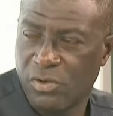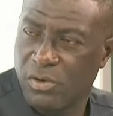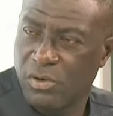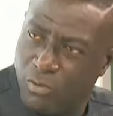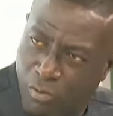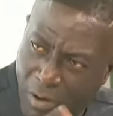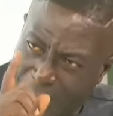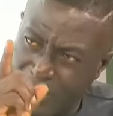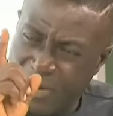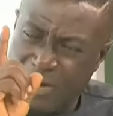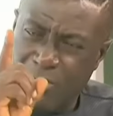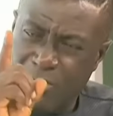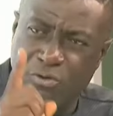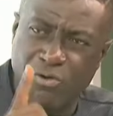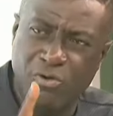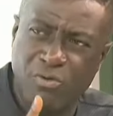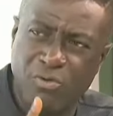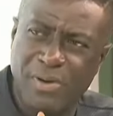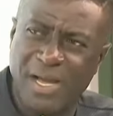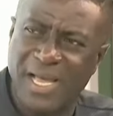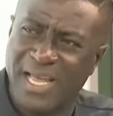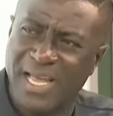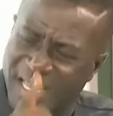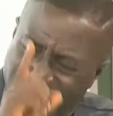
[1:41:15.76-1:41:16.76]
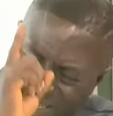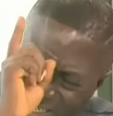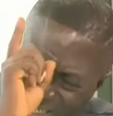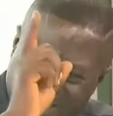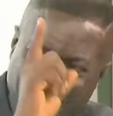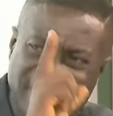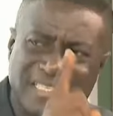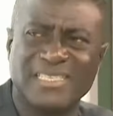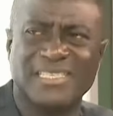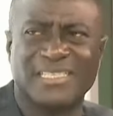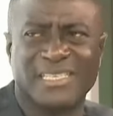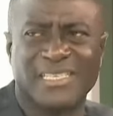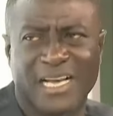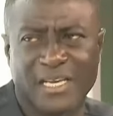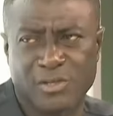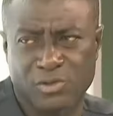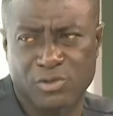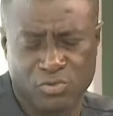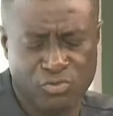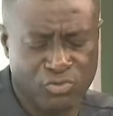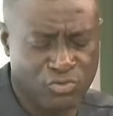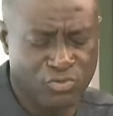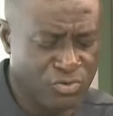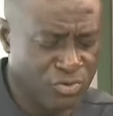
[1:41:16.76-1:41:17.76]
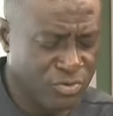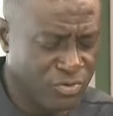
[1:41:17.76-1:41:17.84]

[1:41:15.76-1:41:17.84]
Kwame Nkrumah, this is our school.